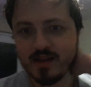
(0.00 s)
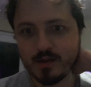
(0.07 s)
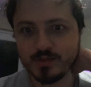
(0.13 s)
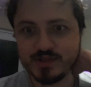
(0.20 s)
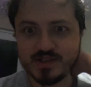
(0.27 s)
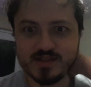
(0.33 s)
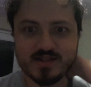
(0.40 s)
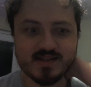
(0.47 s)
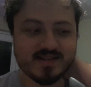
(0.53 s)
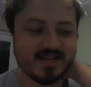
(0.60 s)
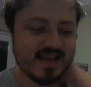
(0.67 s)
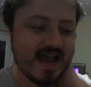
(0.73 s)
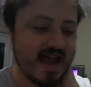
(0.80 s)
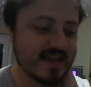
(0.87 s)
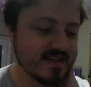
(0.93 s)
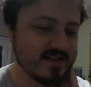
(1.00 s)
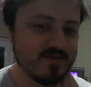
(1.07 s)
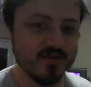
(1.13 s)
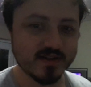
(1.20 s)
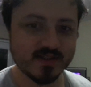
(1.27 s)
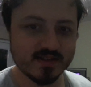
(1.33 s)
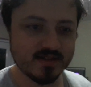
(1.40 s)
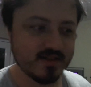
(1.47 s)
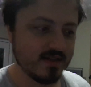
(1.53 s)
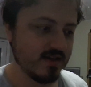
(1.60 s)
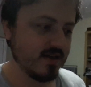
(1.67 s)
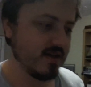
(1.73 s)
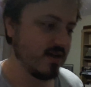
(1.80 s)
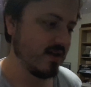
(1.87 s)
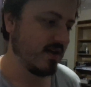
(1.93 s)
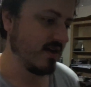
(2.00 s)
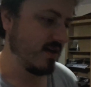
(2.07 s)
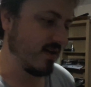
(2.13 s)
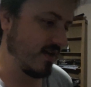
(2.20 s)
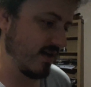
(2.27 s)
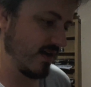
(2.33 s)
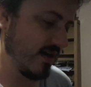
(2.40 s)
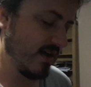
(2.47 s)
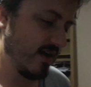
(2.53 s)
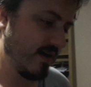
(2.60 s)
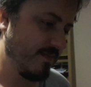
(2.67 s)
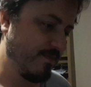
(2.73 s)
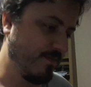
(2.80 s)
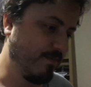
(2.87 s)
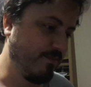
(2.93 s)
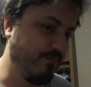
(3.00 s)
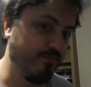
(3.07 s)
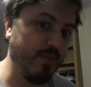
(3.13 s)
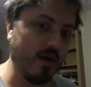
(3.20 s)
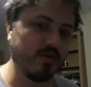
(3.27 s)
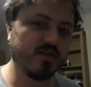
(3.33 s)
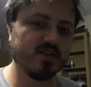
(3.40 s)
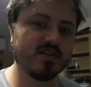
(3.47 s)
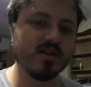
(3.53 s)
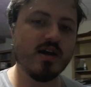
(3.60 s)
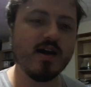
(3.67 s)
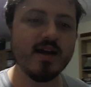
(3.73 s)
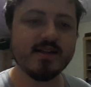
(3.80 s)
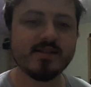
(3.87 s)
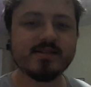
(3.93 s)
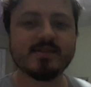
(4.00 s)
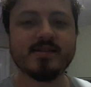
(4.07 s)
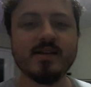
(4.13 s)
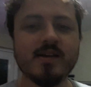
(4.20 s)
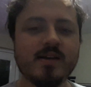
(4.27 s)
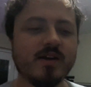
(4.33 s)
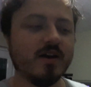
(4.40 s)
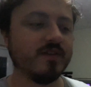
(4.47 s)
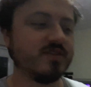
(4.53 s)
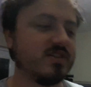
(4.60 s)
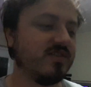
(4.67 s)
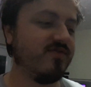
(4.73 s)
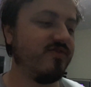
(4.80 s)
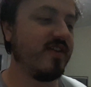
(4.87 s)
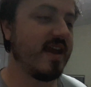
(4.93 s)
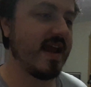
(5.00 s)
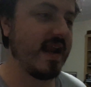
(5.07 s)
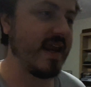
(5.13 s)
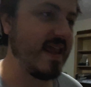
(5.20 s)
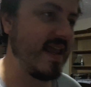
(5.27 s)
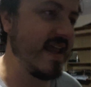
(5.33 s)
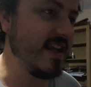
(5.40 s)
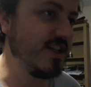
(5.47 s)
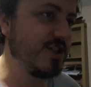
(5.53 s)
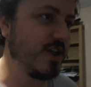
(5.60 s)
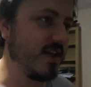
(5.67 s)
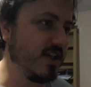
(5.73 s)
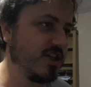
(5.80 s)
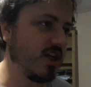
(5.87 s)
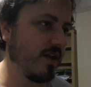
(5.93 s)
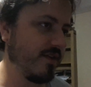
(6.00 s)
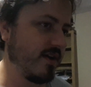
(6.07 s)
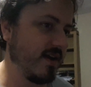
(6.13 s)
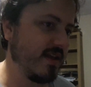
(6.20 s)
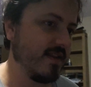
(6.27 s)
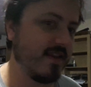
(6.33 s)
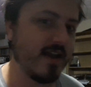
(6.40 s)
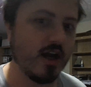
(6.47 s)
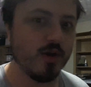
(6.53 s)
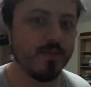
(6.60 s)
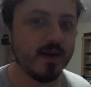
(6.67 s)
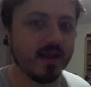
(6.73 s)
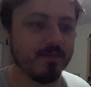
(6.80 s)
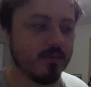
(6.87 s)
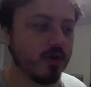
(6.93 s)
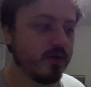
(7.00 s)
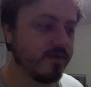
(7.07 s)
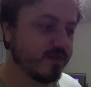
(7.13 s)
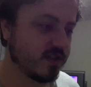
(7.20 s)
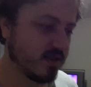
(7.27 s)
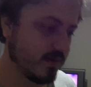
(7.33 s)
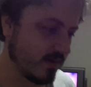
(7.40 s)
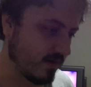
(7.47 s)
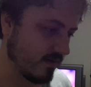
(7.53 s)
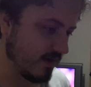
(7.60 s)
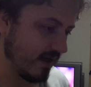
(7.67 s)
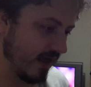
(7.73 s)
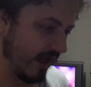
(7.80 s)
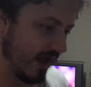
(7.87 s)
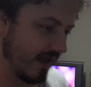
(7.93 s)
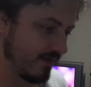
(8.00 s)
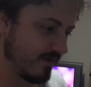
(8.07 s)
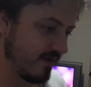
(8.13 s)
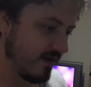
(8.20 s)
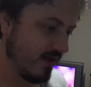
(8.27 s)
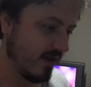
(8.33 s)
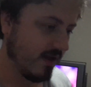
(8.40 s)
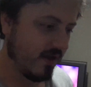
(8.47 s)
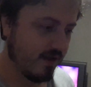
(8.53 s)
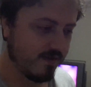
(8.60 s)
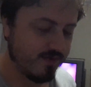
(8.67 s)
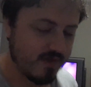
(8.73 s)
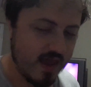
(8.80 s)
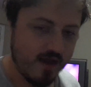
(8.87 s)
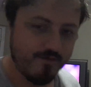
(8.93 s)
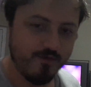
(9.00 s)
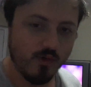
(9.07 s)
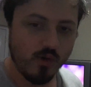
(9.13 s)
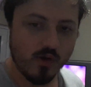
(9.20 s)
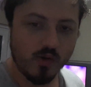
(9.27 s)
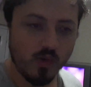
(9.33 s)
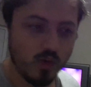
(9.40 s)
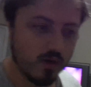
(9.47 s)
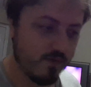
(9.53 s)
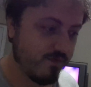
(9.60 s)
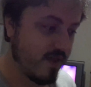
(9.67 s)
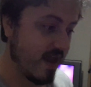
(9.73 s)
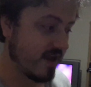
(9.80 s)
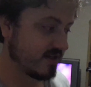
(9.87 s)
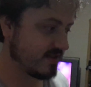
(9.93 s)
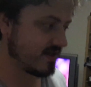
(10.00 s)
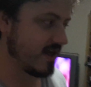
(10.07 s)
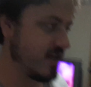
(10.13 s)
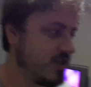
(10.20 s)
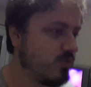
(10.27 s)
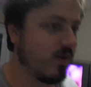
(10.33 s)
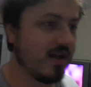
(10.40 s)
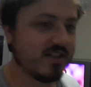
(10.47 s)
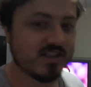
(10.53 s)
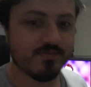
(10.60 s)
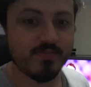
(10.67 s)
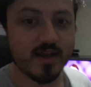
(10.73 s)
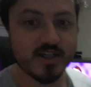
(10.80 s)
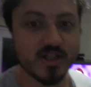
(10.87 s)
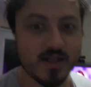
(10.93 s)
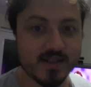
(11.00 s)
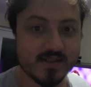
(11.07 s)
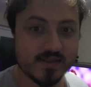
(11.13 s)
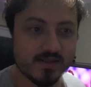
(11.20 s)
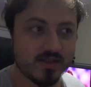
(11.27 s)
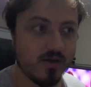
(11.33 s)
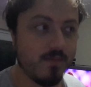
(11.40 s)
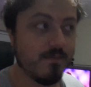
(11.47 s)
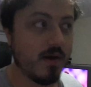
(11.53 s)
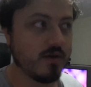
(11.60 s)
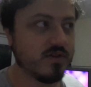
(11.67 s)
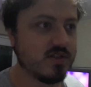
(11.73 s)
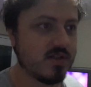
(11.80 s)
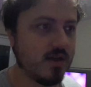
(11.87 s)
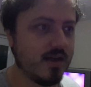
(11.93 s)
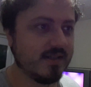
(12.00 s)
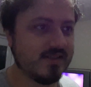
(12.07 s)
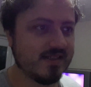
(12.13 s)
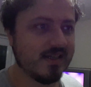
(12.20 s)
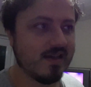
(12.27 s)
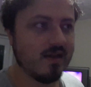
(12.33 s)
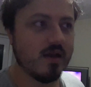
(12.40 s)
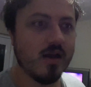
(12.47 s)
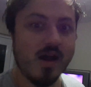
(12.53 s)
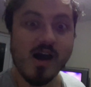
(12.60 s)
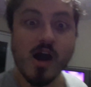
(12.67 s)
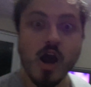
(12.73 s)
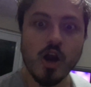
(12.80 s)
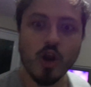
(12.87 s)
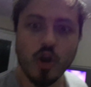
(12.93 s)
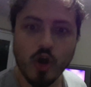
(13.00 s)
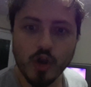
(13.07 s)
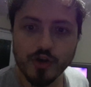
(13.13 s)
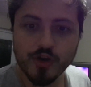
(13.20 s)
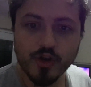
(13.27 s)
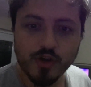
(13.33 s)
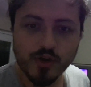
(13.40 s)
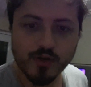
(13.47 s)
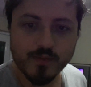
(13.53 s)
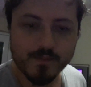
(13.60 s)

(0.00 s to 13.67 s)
That was disastrous. Both sides have severely injured each other in the opening moves, and therefore all of their stage 1 specialists on both sides are gone.